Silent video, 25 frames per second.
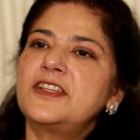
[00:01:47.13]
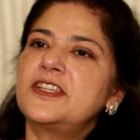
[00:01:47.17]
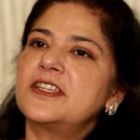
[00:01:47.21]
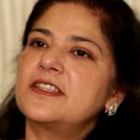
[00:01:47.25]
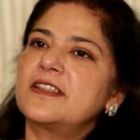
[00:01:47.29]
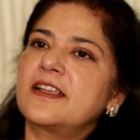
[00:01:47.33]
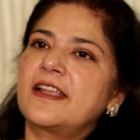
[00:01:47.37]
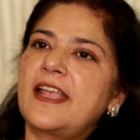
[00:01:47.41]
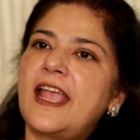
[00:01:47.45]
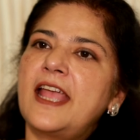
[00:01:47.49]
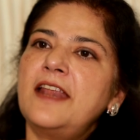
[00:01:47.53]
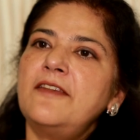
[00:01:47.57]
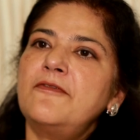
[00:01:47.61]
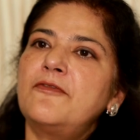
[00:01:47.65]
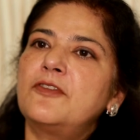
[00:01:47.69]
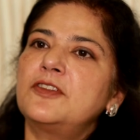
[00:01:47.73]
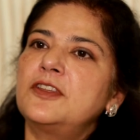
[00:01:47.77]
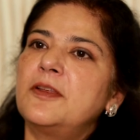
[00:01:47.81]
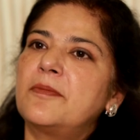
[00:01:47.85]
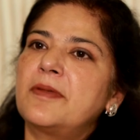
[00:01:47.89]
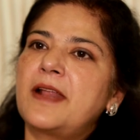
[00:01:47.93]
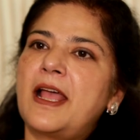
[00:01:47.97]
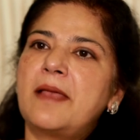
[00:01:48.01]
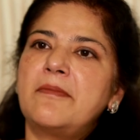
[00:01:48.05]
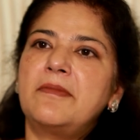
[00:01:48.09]
which is again
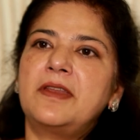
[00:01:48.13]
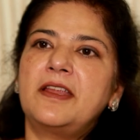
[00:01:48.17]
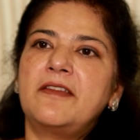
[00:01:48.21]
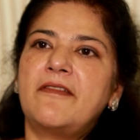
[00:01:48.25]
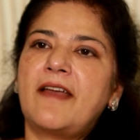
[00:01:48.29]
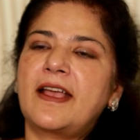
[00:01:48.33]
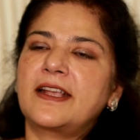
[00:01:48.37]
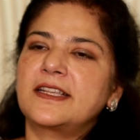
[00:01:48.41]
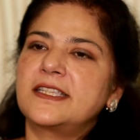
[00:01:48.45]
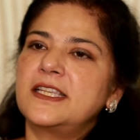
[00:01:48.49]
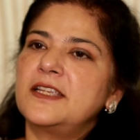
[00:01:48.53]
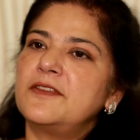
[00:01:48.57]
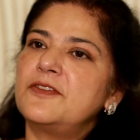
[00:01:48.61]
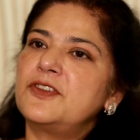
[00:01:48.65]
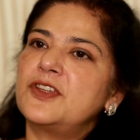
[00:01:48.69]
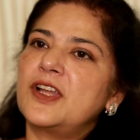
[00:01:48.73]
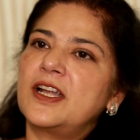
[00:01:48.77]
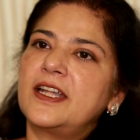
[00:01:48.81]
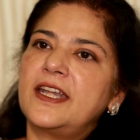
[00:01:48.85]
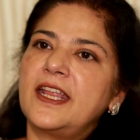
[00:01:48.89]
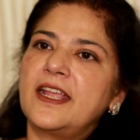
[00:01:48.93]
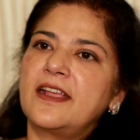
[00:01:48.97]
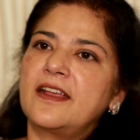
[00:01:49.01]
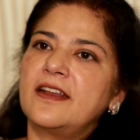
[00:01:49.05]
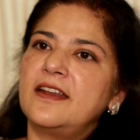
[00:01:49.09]
for the primary vaccines which
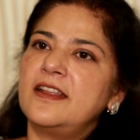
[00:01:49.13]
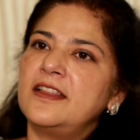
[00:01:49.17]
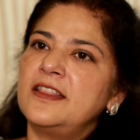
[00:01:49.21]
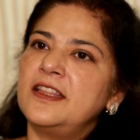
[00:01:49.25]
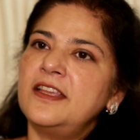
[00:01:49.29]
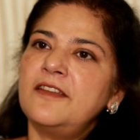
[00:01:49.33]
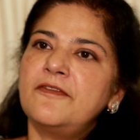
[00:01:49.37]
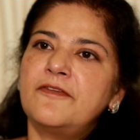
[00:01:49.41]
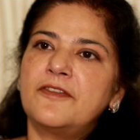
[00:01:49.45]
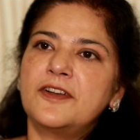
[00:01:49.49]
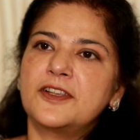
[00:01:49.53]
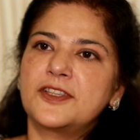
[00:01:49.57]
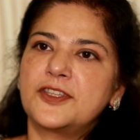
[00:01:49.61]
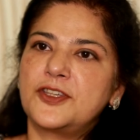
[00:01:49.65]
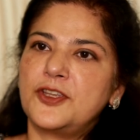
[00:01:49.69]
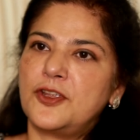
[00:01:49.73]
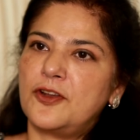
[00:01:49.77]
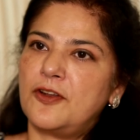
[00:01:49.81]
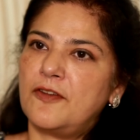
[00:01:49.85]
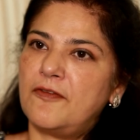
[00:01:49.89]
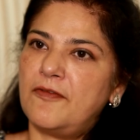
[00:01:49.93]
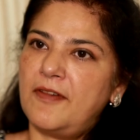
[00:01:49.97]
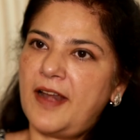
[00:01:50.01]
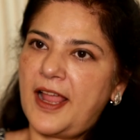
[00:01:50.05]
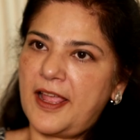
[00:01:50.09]
are taken in the first
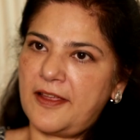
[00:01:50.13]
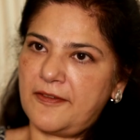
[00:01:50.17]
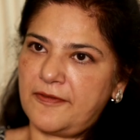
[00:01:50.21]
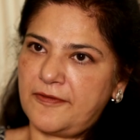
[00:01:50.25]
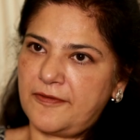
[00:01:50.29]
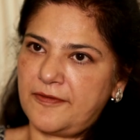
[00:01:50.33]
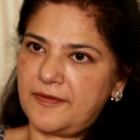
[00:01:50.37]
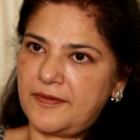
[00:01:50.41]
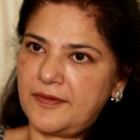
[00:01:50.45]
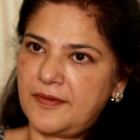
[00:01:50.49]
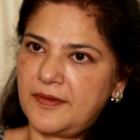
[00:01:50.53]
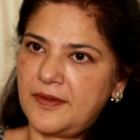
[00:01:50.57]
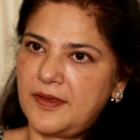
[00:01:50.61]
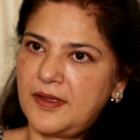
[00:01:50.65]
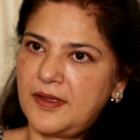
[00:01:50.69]
year of life.